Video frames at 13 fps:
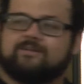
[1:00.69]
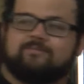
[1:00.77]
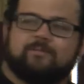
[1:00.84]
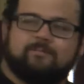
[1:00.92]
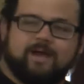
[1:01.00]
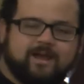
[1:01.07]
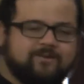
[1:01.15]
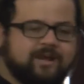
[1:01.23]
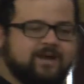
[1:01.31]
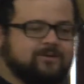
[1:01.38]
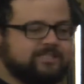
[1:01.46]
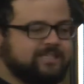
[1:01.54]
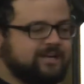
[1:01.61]
But back when I
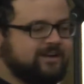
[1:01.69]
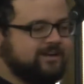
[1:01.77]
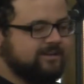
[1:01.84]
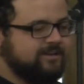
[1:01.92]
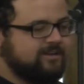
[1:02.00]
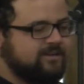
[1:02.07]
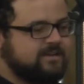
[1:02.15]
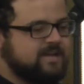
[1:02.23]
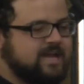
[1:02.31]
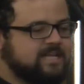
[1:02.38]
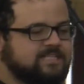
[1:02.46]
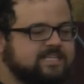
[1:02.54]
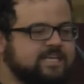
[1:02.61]
was young,
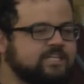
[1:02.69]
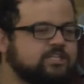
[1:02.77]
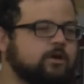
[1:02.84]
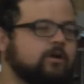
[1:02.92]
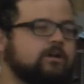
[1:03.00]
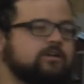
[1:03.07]
as a kid, you already,